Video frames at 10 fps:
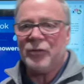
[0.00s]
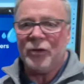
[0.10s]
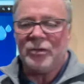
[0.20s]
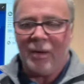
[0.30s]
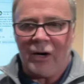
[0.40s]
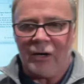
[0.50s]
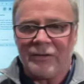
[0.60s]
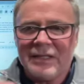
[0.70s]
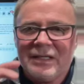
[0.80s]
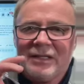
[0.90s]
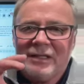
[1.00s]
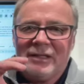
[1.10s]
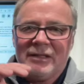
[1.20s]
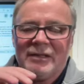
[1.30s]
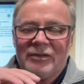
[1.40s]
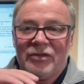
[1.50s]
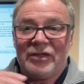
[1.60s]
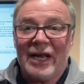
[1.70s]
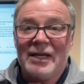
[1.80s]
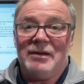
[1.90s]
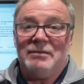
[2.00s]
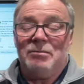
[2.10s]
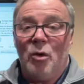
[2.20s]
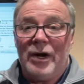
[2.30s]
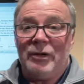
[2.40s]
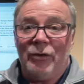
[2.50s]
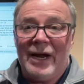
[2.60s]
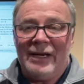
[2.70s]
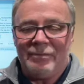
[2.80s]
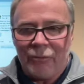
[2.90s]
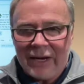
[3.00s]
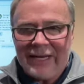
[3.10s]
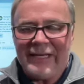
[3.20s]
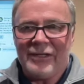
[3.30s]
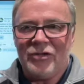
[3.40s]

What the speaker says: for tomorrow: steady morning rain breaking into